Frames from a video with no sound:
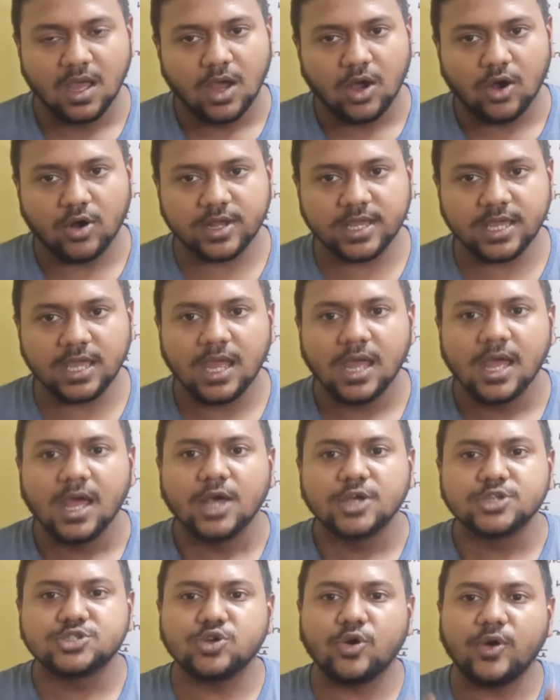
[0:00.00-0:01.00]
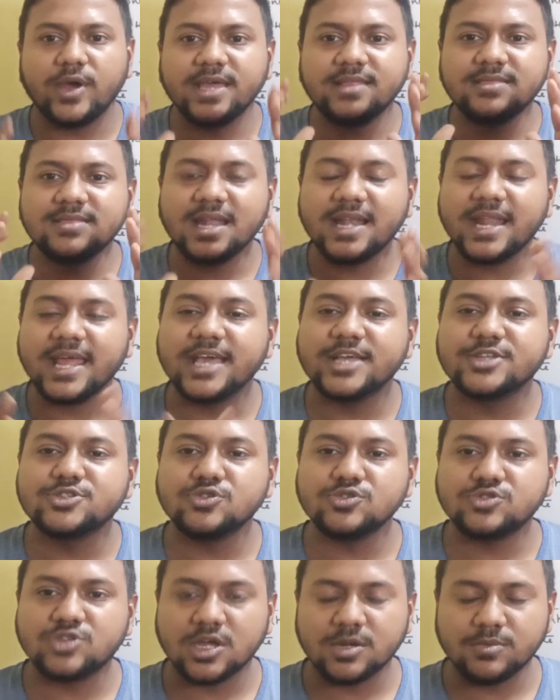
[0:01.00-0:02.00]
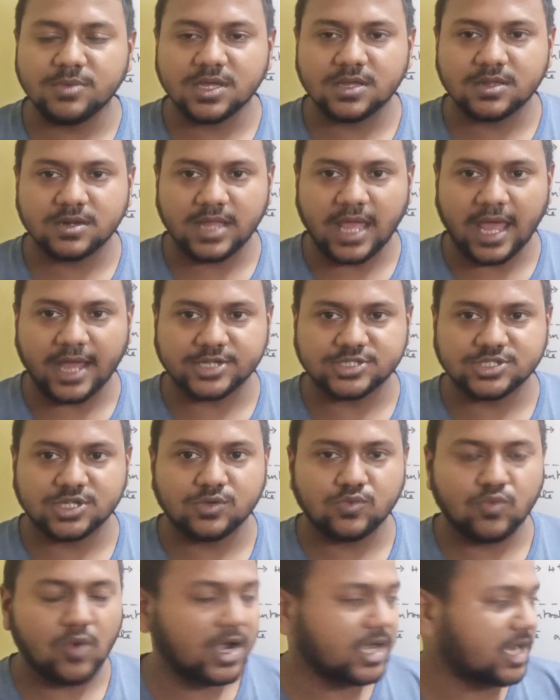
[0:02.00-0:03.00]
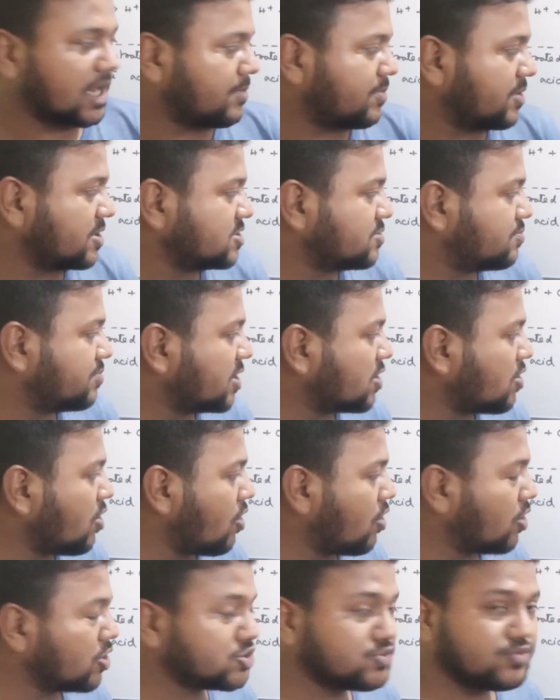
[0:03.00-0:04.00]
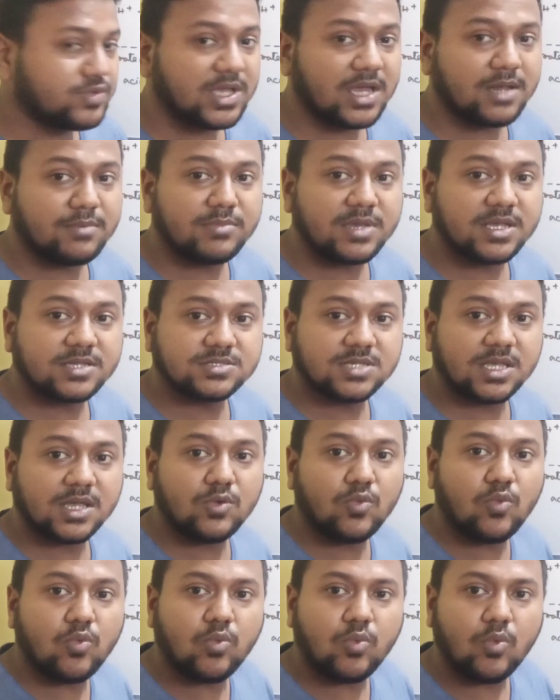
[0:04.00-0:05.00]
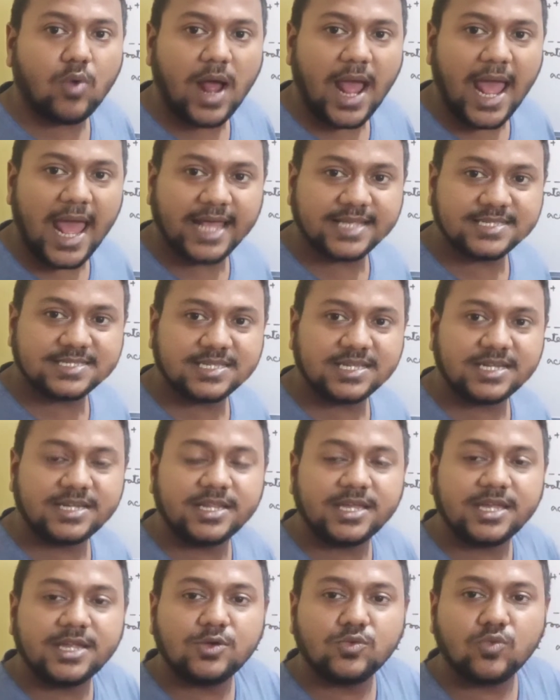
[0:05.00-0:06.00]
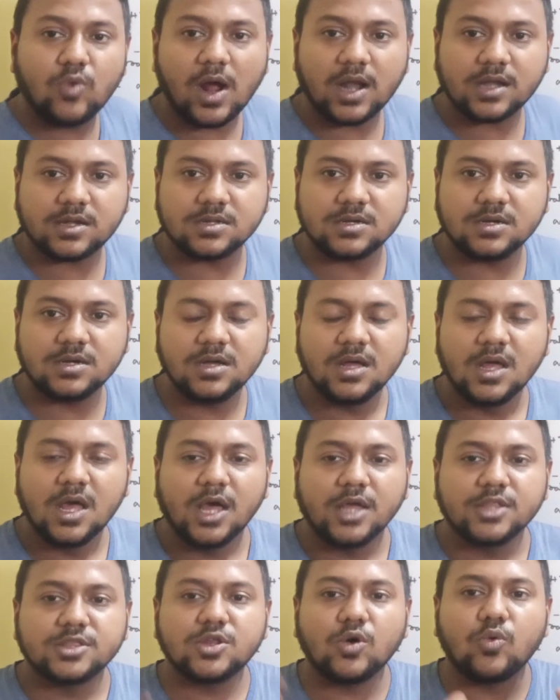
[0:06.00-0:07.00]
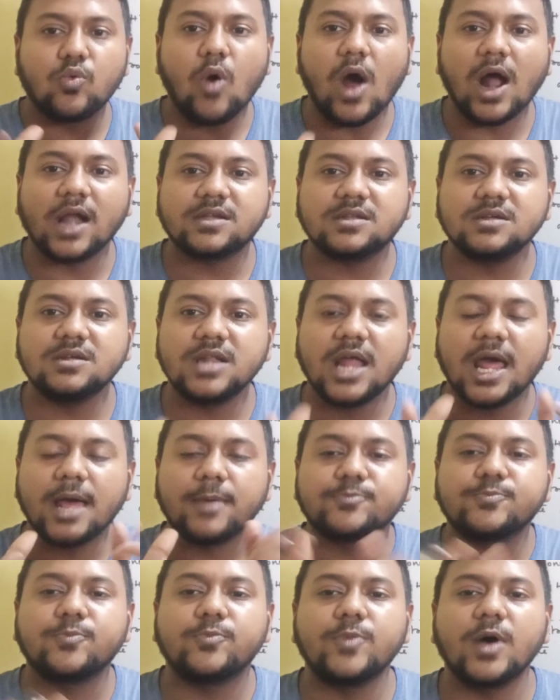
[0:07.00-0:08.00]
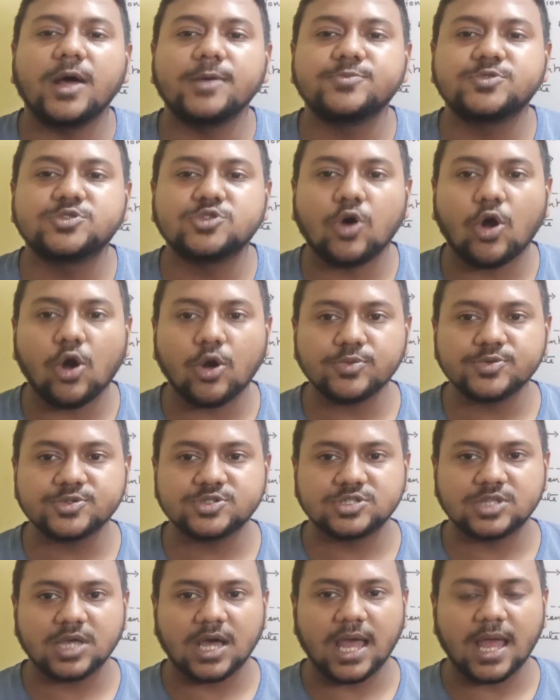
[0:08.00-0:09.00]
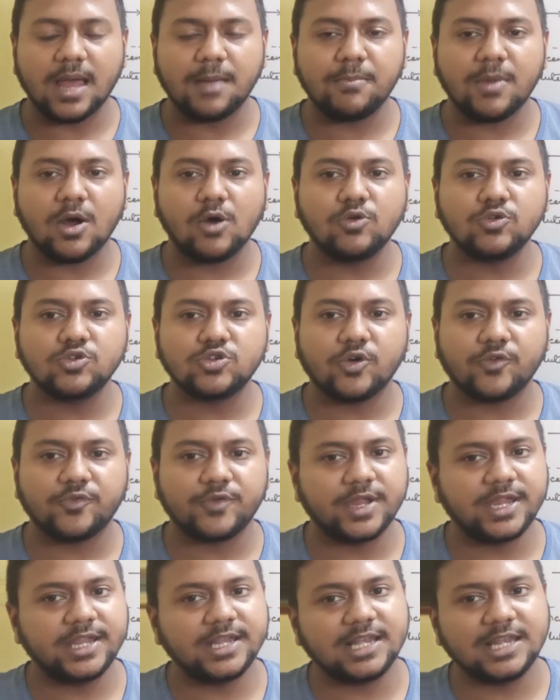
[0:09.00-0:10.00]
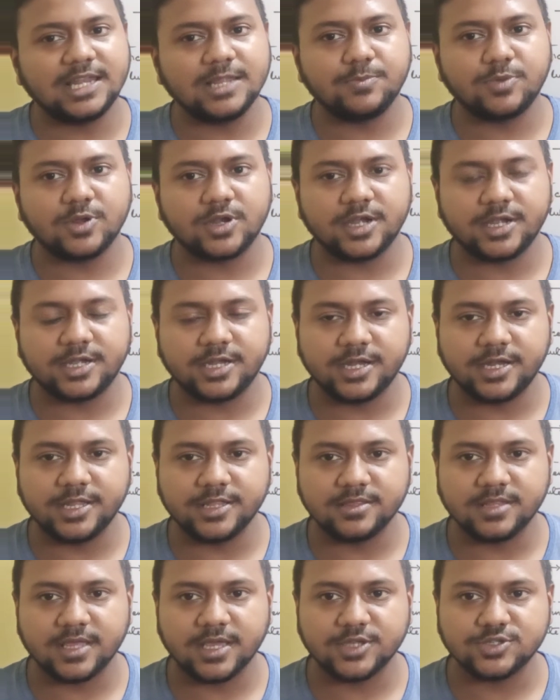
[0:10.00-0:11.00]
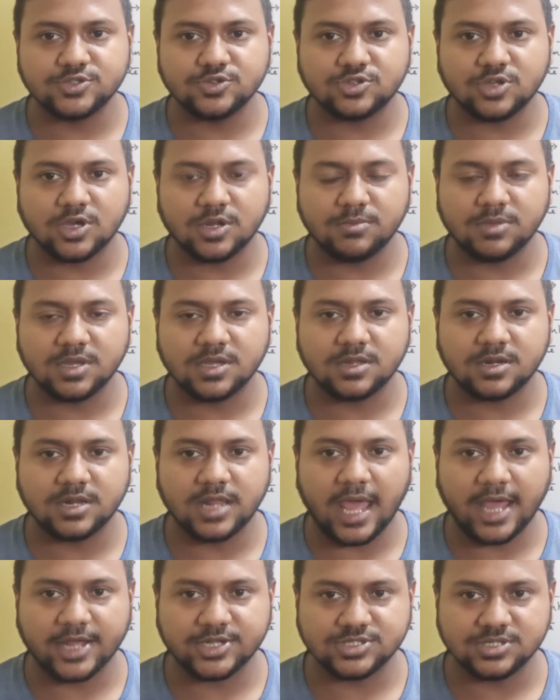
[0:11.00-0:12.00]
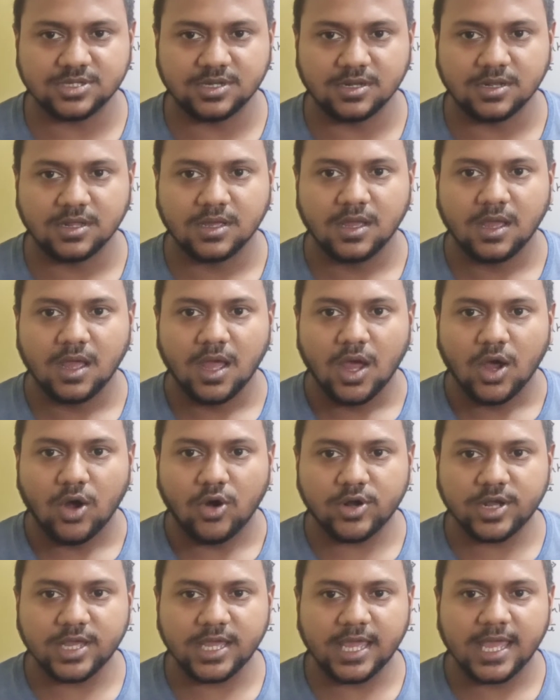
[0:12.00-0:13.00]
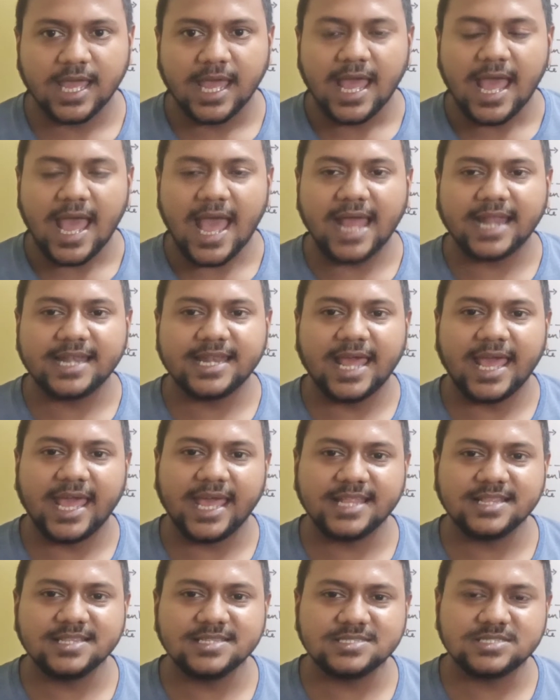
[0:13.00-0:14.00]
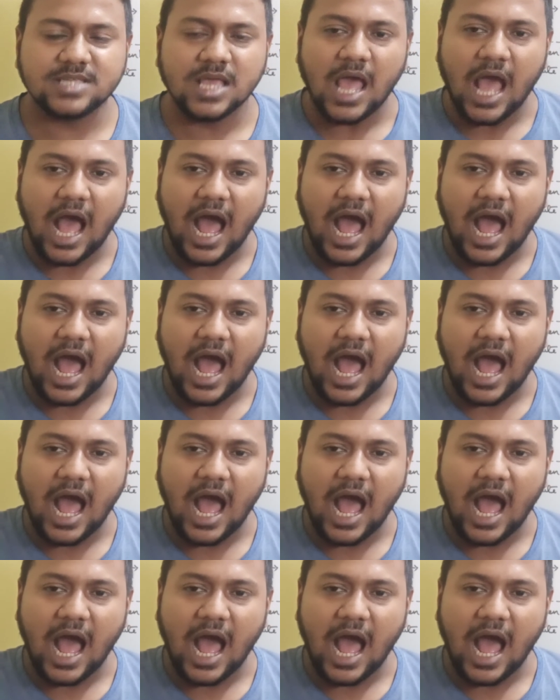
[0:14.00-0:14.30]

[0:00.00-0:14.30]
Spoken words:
Okay, so in that exothermic reaction, what happens? Because we are mixing acid in water, the water absorbs the amount of heat liberated in the exothermic reaction. Okay, and hence